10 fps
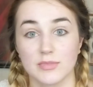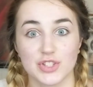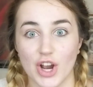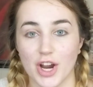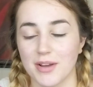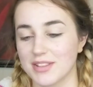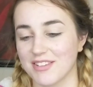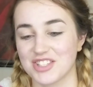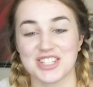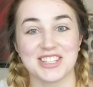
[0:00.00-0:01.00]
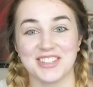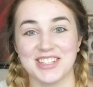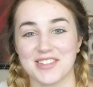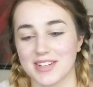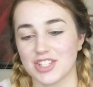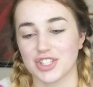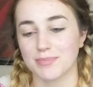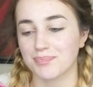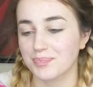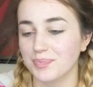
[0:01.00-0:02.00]
Sorry, that was just a little
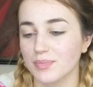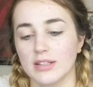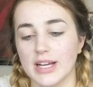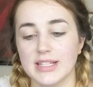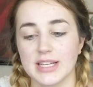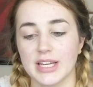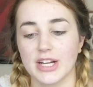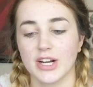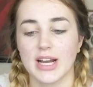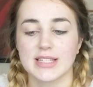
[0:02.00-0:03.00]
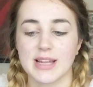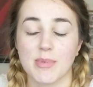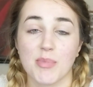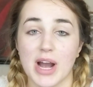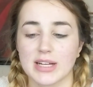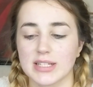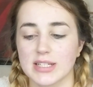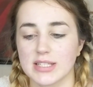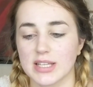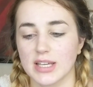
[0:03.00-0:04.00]
intervention. Liked it here and set up a
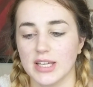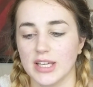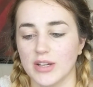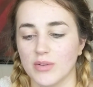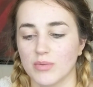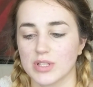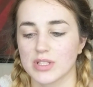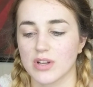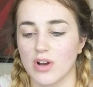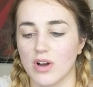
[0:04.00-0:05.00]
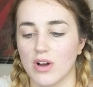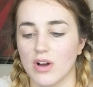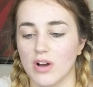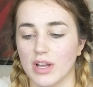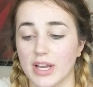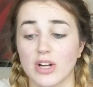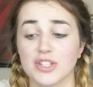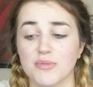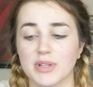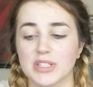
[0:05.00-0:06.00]
practice. He had
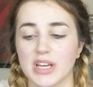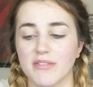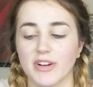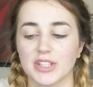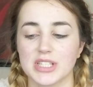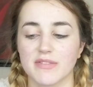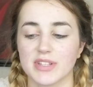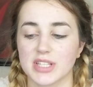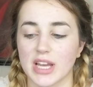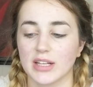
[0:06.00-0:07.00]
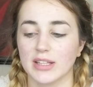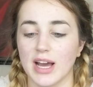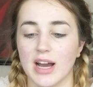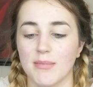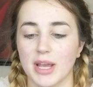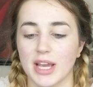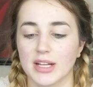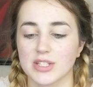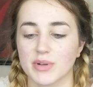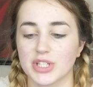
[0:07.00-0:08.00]
also built a fairly sophisticated lab,
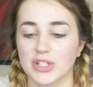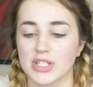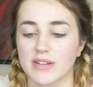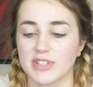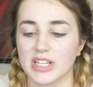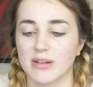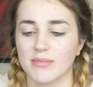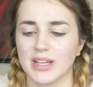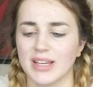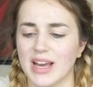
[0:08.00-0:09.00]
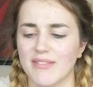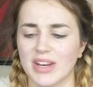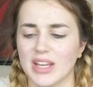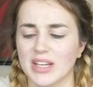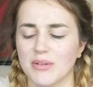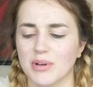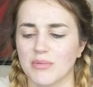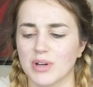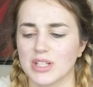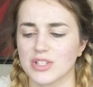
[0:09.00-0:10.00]
and so I took the stuff to him. He didn't have any idea what it
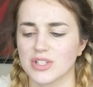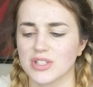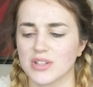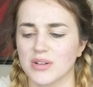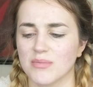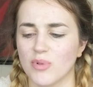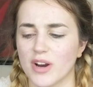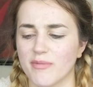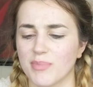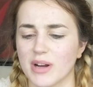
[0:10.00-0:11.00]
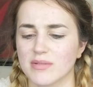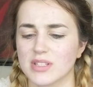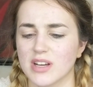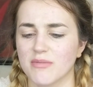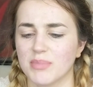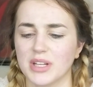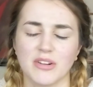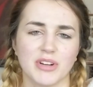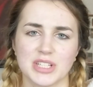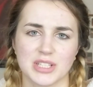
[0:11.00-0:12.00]
was, just a wad of brown stuff, but he
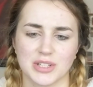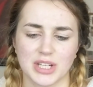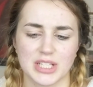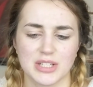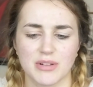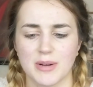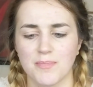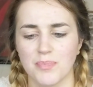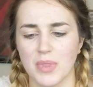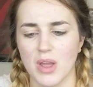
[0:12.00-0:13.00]
agreed to look into it.